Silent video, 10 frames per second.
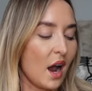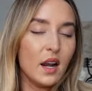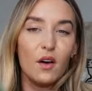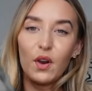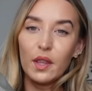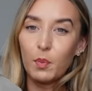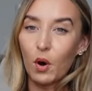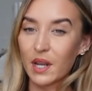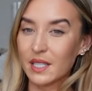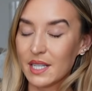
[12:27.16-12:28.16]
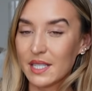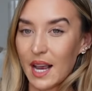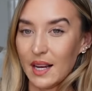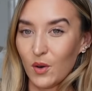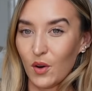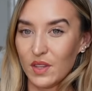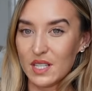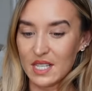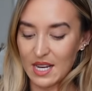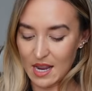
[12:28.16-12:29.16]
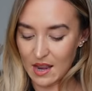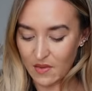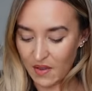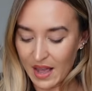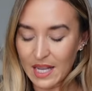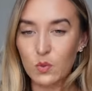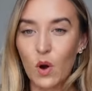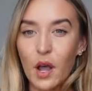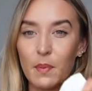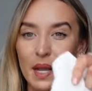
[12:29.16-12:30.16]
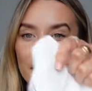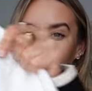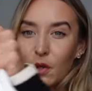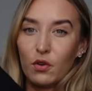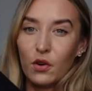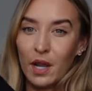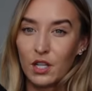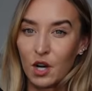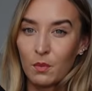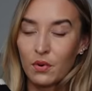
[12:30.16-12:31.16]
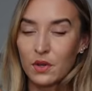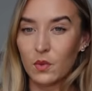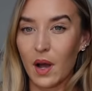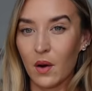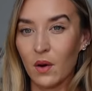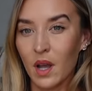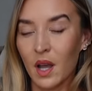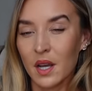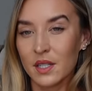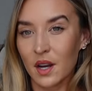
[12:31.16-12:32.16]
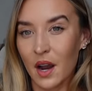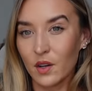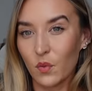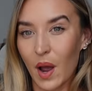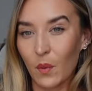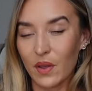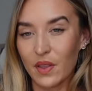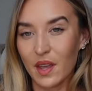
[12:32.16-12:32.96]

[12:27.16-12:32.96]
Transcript: I love like the pocket detailing on the sleeve, and that's why I picked up the crew neck jumper as well, to kind of wear with